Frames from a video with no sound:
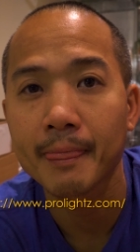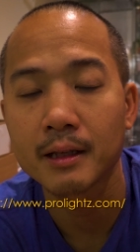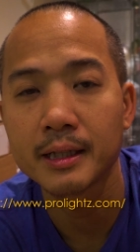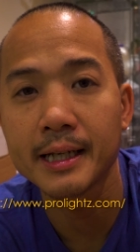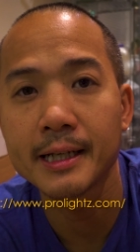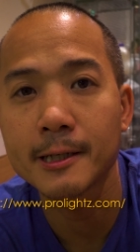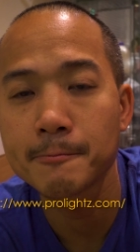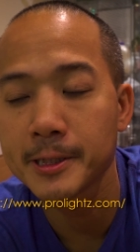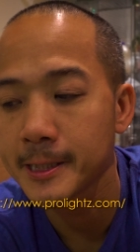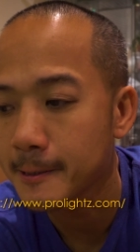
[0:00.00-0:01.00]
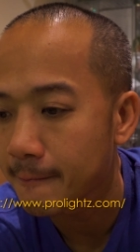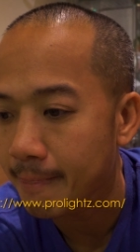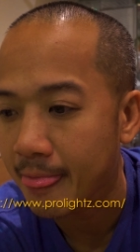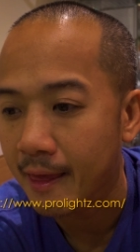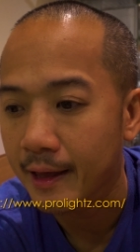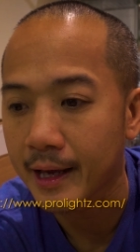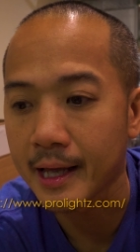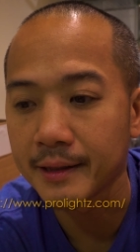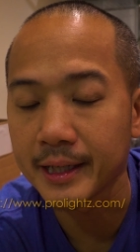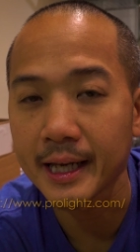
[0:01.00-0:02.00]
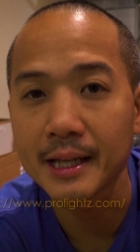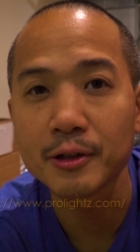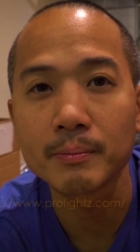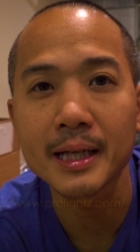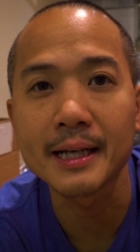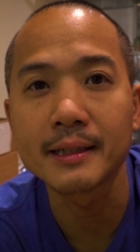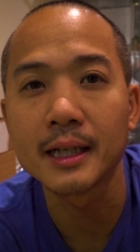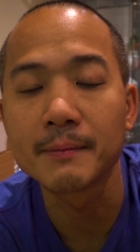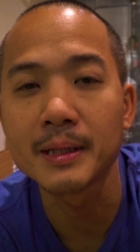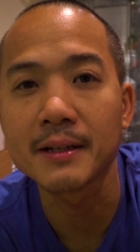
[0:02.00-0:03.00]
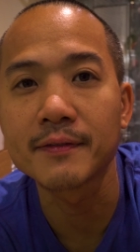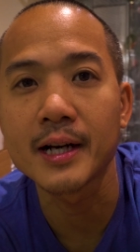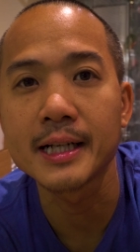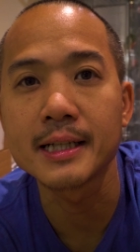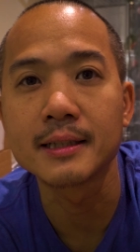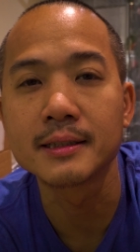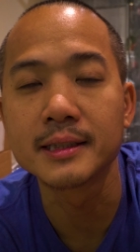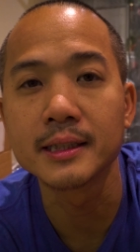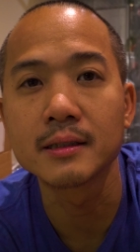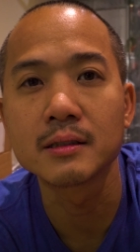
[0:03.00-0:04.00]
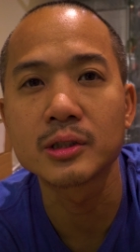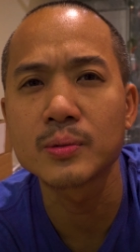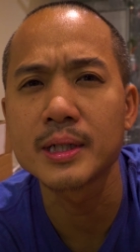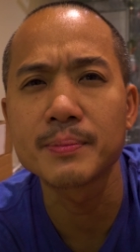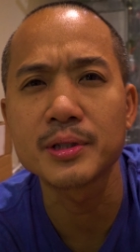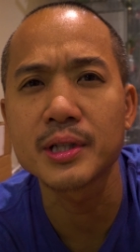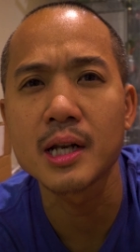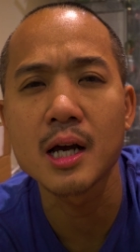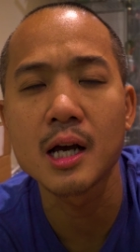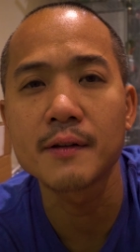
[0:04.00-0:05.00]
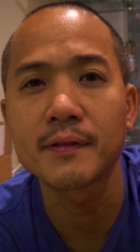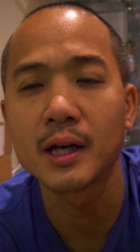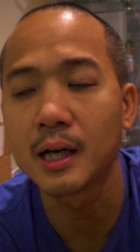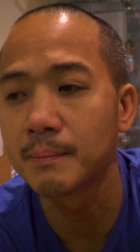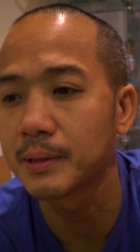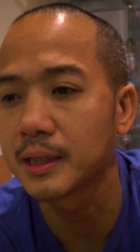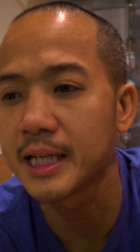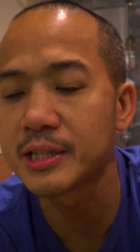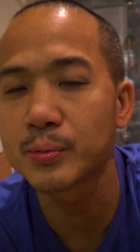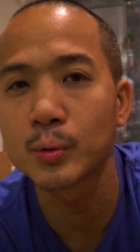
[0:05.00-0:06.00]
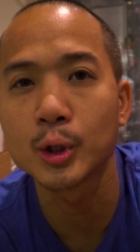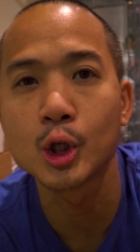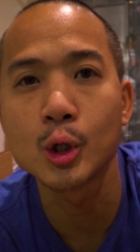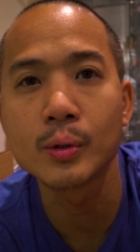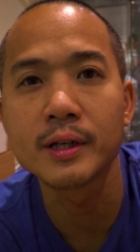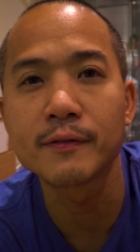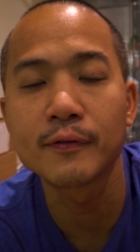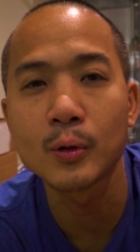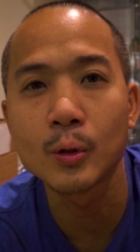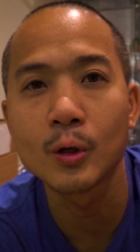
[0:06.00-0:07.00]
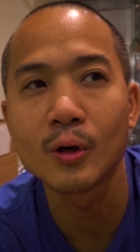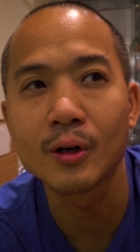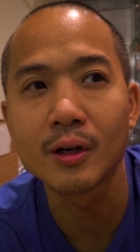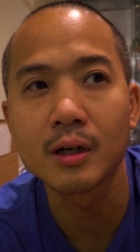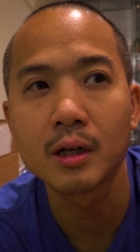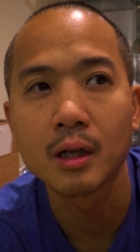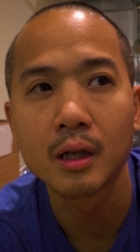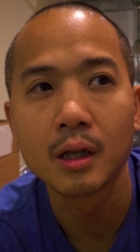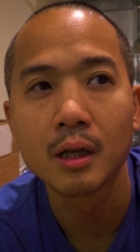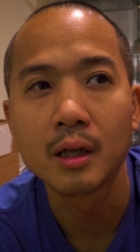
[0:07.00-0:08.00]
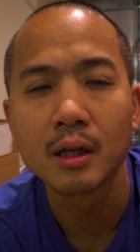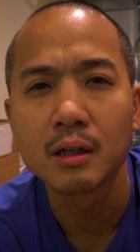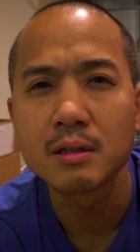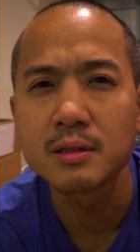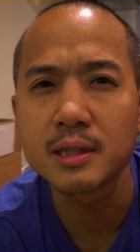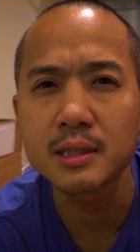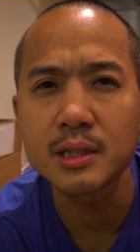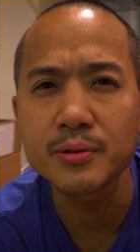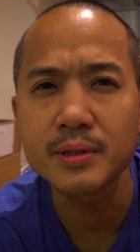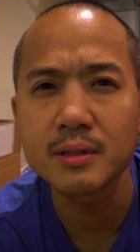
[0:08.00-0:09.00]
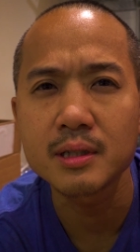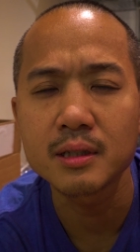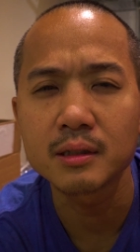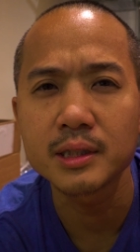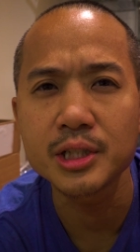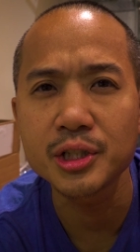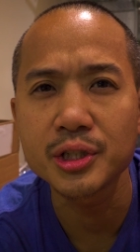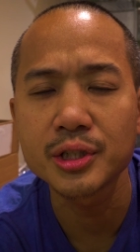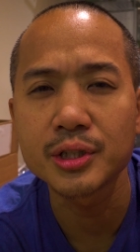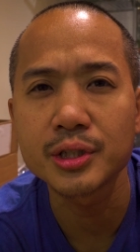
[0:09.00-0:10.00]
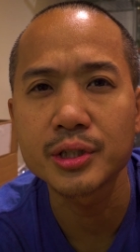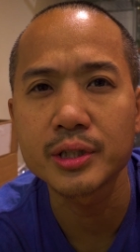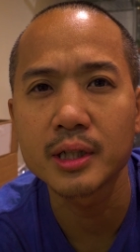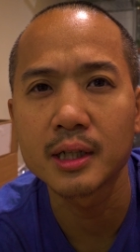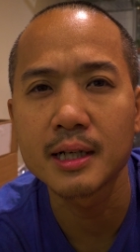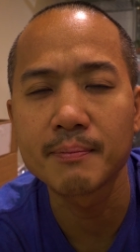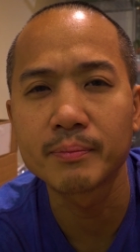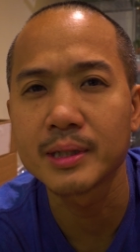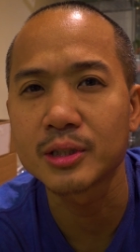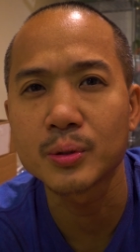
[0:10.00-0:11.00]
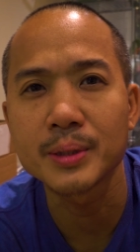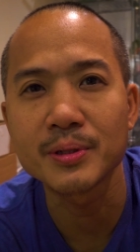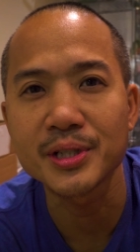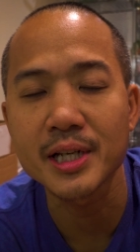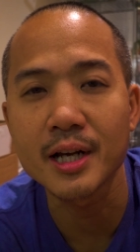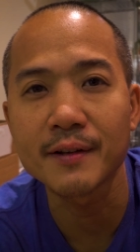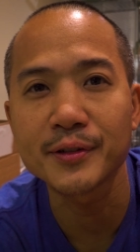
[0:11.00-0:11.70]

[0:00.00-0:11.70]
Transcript: Canadian company, and they had their Black Friday deals, 20% off. The lights were going for $600-ish plus 20% off.